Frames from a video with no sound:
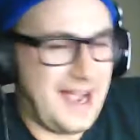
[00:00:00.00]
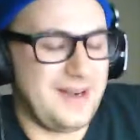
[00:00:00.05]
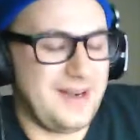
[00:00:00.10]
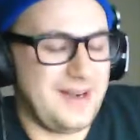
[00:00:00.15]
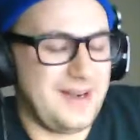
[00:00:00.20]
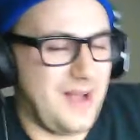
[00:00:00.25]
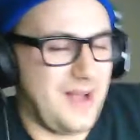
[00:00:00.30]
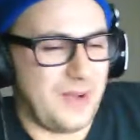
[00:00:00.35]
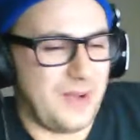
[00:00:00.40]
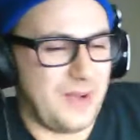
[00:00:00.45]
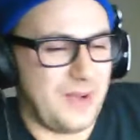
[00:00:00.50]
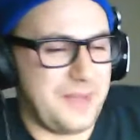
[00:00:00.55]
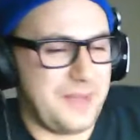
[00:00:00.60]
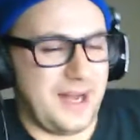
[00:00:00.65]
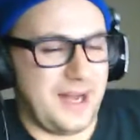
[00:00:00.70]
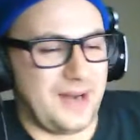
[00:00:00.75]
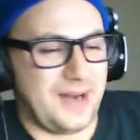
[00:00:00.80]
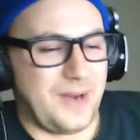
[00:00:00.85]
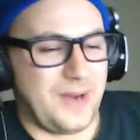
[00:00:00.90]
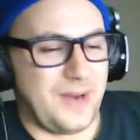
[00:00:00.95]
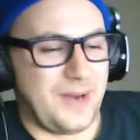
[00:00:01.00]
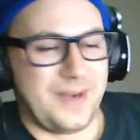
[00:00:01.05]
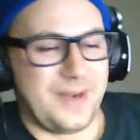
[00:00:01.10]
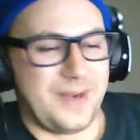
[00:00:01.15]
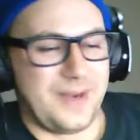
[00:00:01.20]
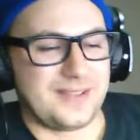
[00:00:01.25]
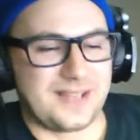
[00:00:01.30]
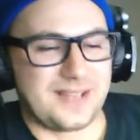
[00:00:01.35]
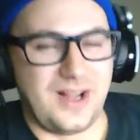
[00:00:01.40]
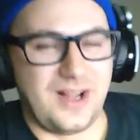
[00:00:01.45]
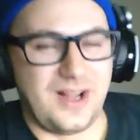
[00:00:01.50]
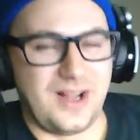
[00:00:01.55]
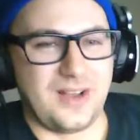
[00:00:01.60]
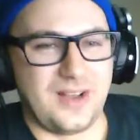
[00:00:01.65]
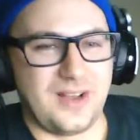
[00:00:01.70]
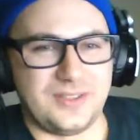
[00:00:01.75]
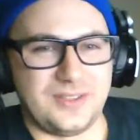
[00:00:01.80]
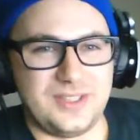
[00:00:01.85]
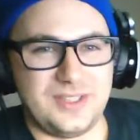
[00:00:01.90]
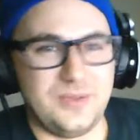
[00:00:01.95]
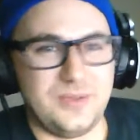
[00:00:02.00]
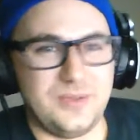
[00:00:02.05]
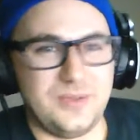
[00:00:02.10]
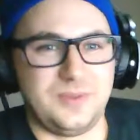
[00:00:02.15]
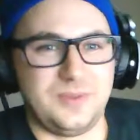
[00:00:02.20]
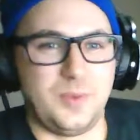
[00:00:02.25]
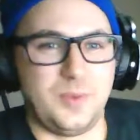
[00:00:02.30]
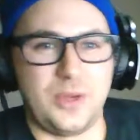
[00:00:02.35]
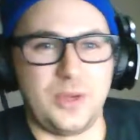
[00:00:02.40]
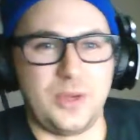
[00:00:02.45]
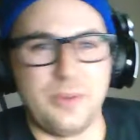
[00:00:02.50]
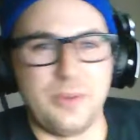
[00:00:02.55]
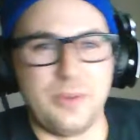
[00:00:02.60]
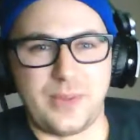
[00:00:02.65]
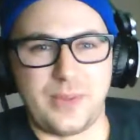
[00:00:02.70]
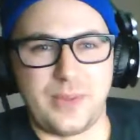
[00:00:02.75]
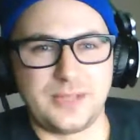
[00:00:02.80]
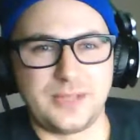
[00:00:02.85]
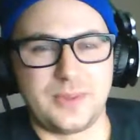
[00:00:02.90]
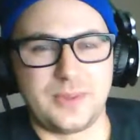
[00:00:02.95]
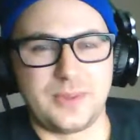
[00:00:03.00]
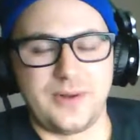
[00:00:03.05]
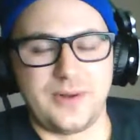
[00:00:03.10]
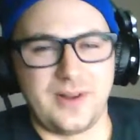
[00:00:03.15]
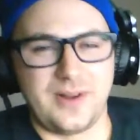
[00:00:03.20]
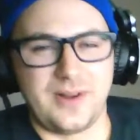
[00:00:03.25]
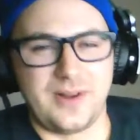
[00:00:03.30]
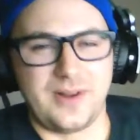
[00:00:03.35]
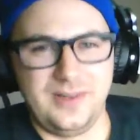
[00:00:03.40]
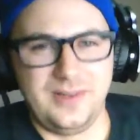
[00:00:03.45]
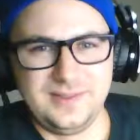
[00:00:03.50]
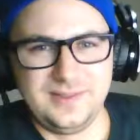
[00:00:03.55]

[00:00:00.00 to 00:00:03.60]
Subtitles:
don't know. I mean, I don't know what else to call her. Were you impressed with her at all?